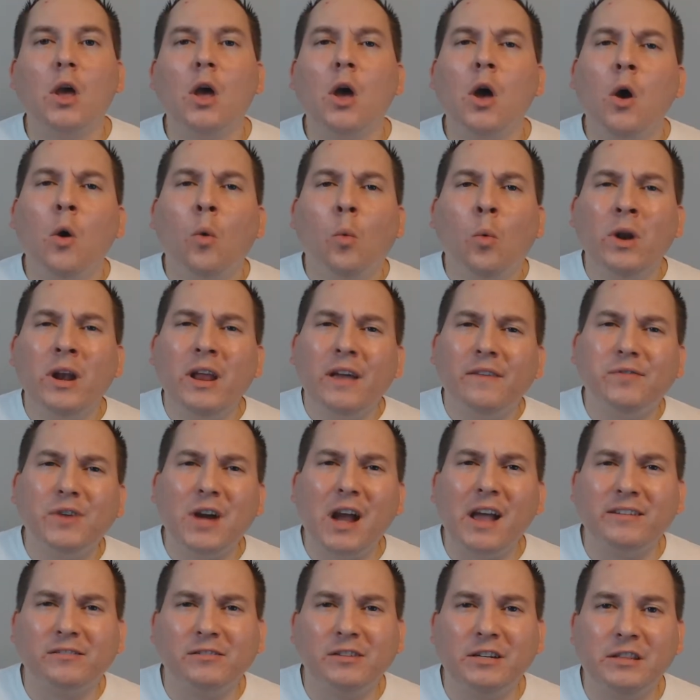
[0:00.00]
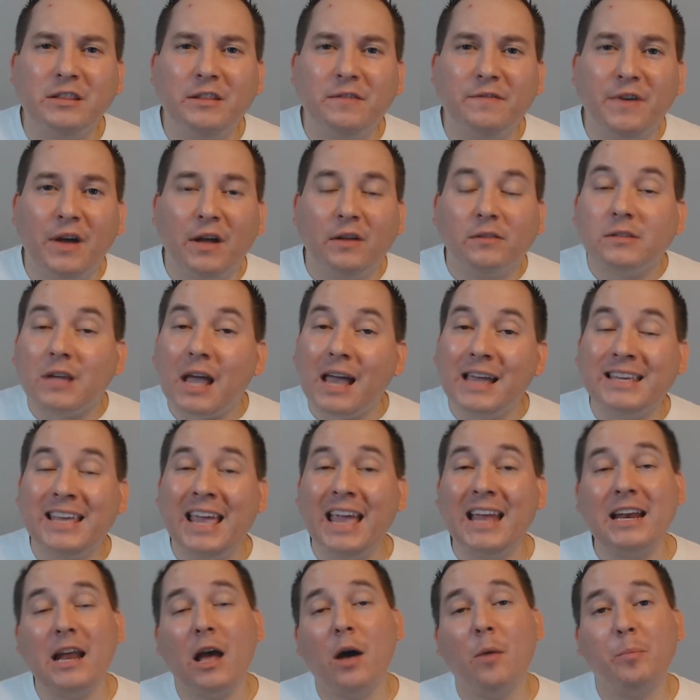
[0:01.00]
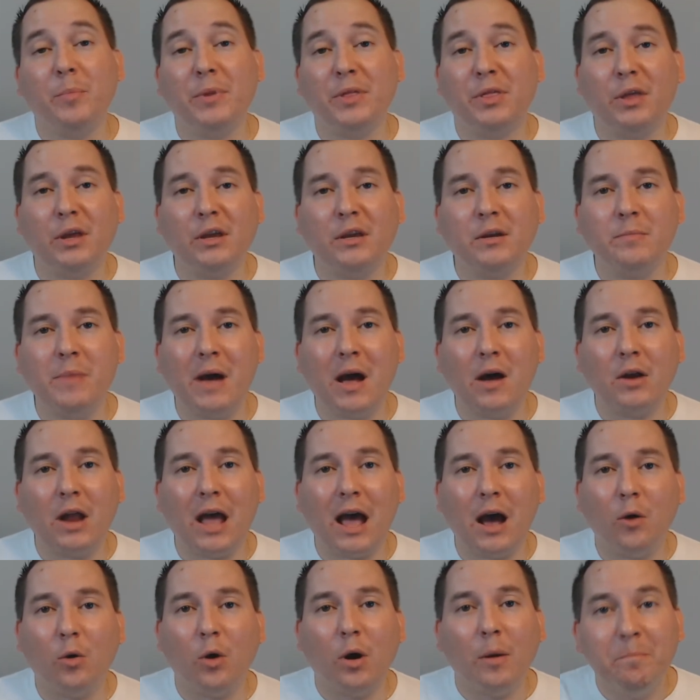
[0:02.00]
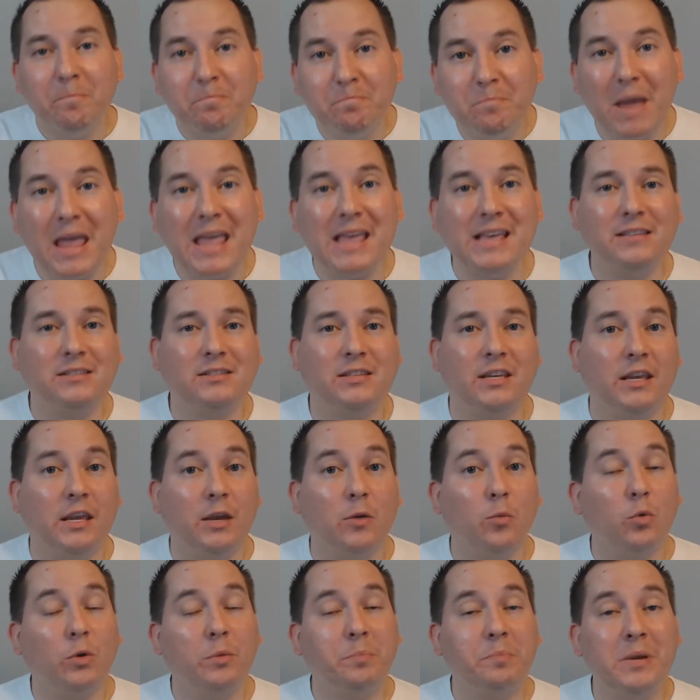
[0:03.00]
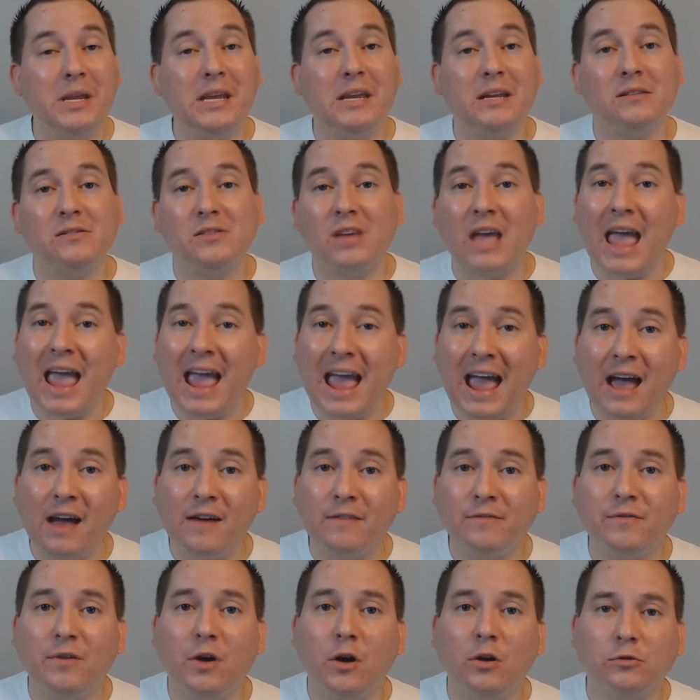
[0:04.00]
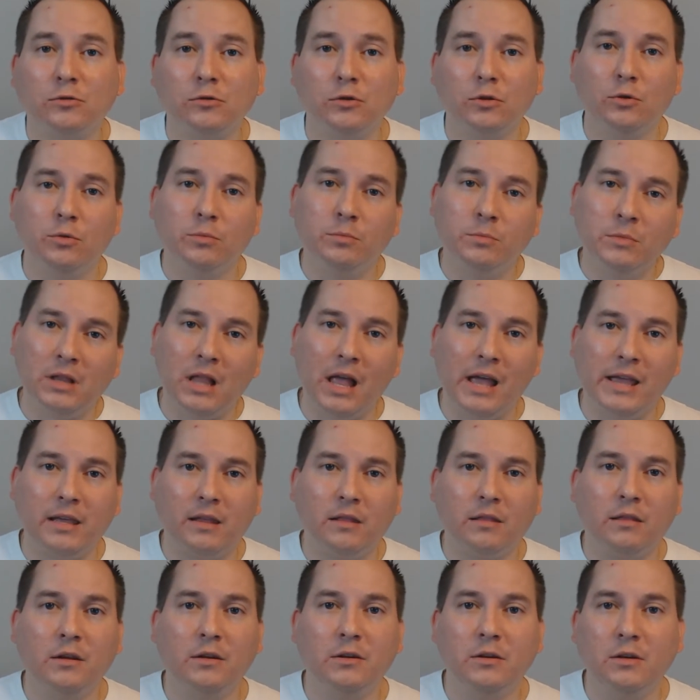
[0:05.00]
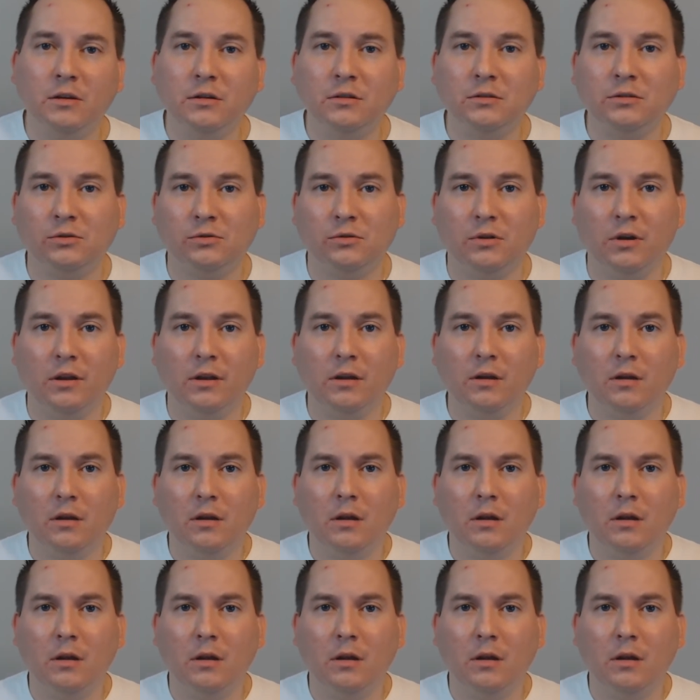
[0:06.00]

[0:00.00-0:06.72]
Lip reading: Whenever I read The Veldt, I can't help but think about how amazing it would be to have a room like the nursery.